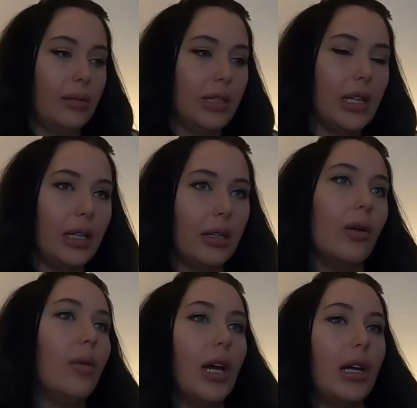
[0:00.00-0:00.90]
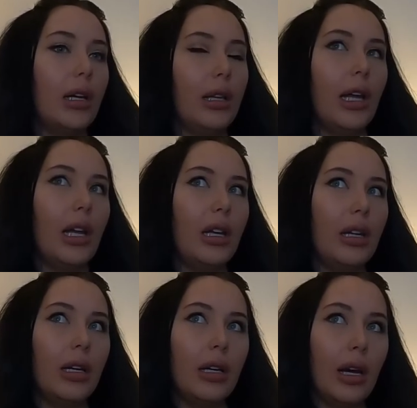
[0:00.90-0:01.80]
and I was like, you know what?
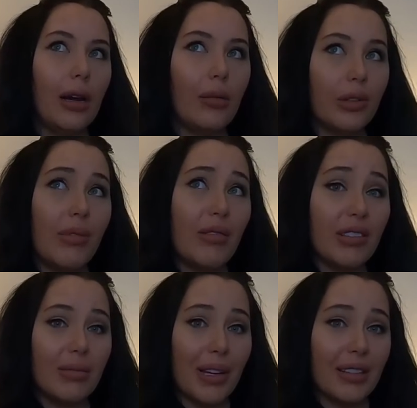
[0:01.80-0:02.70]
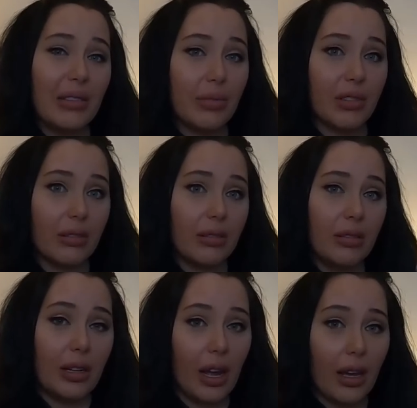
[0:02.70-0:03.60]
Like I want to be responsible
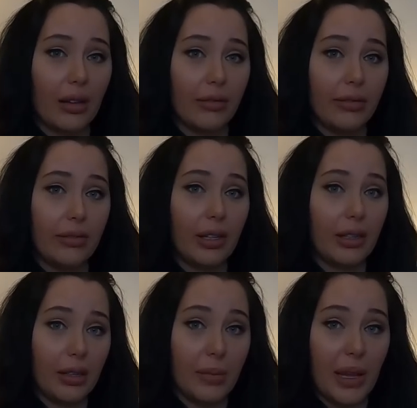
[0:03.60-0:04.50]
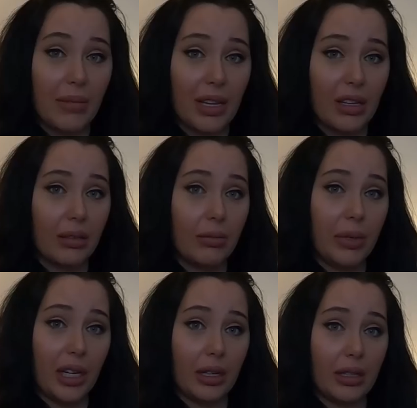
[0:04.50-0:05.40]
and I have another baby
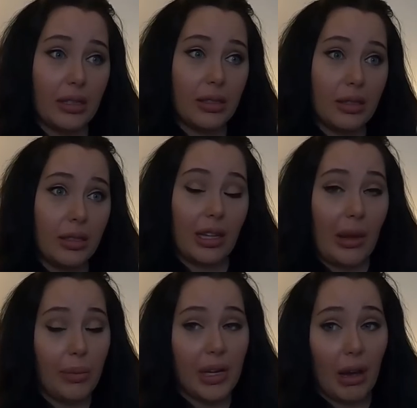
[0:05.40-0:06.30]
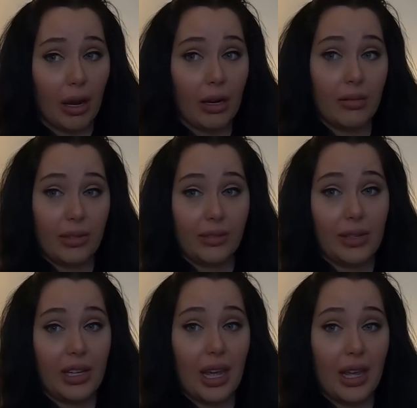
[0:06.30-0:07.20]
because life be hard with
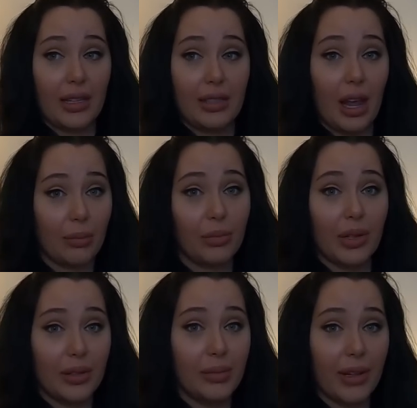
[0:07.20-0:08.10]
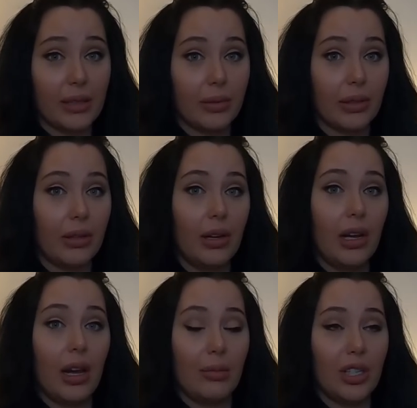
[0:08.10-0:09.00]
three kids. I'm gonna be responsible.
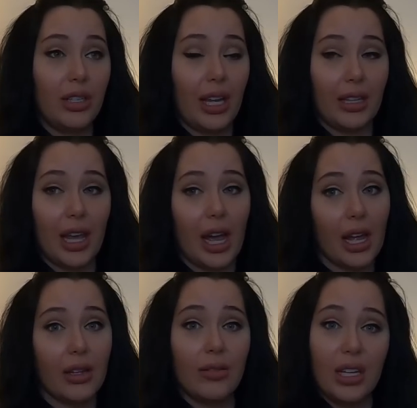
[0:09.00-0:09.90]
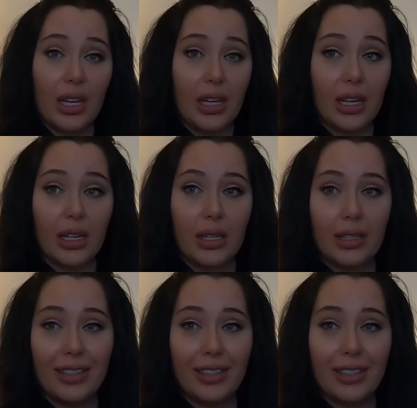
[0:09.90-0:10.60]
I'm gonna get the IUD.